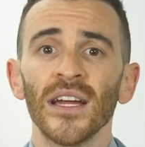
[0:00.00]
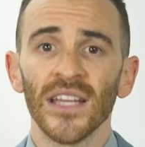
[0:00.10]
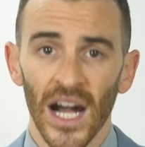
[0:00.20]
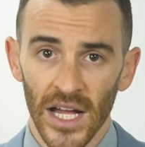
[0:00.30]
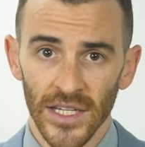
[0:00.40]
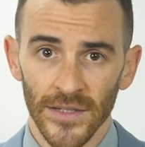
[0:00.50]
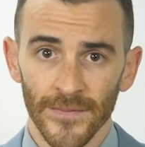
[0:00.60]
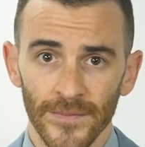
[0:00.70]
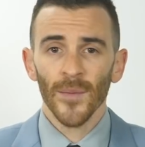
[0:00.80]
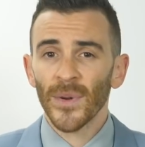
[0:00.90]
Got it.
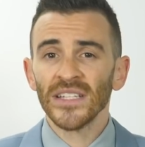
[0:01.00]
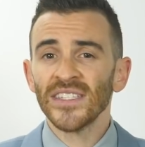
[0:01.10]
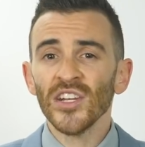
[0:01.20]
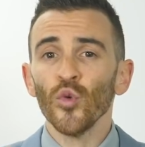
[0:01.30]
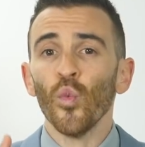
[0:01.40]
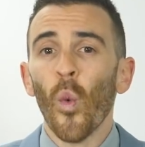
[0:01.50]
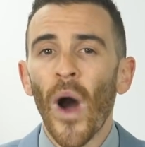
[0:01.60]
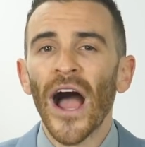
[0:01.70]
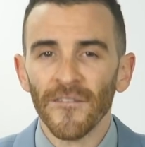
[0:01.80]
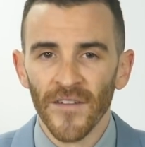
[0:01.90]
But consider
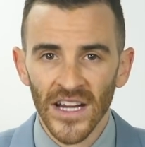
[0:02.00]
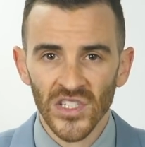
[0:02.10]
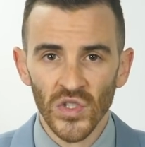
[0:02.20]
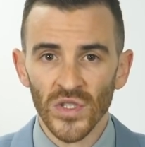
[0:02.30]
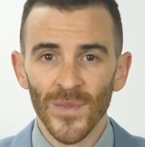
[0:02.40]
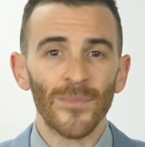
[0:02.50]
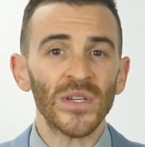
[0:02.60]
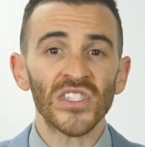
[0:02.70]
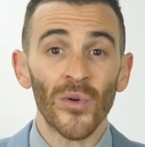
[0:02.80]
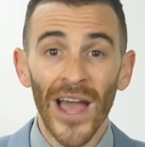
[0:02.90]
why Fox News might
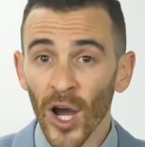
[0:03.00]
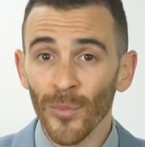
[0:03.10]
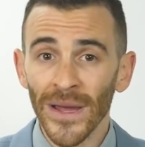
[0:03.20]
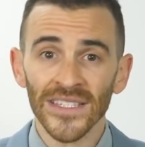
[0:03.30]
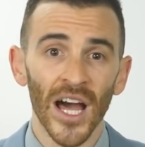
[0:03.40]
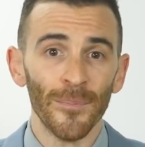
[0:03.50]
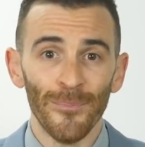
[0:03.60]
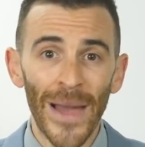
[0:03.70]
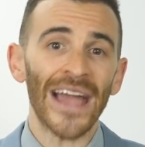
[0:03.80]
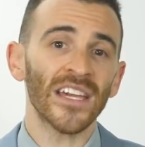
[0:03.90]
be so hell-bent on
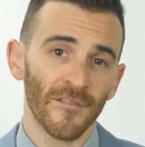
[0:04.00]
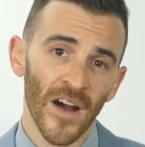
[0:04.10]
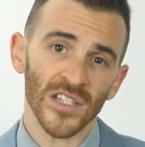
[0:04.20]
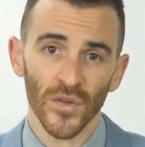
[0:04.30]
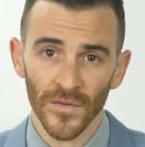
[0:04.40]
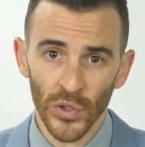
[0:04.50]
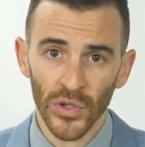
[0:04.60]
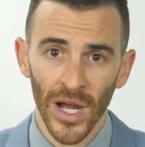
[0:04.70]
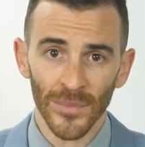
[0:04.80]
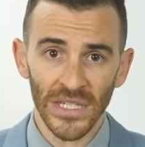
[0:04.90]
backing fossil fuel
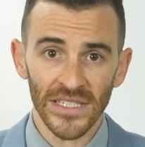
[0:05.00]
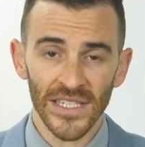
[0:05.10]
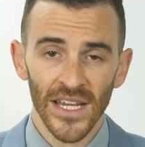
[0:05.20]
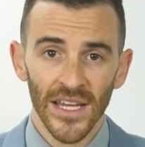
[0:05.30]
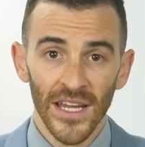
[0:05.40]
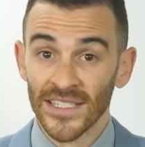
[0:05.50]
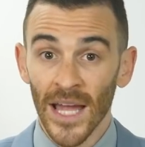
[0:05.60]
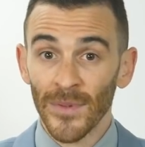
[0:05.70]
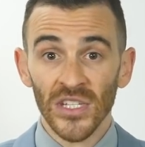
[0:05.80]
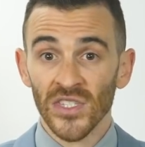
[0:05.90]
companies. It's
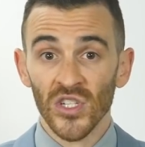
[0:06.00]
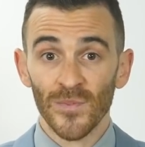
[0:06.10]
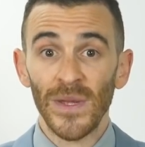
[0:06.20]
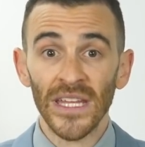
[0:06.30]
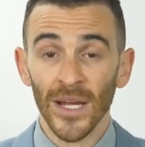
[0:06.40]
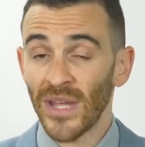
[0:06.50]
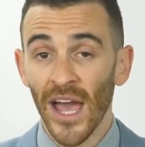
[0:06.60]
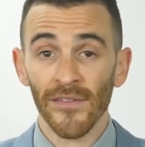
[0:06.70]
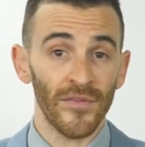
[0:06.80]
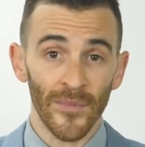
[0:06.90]
not because they're speaking on behalf of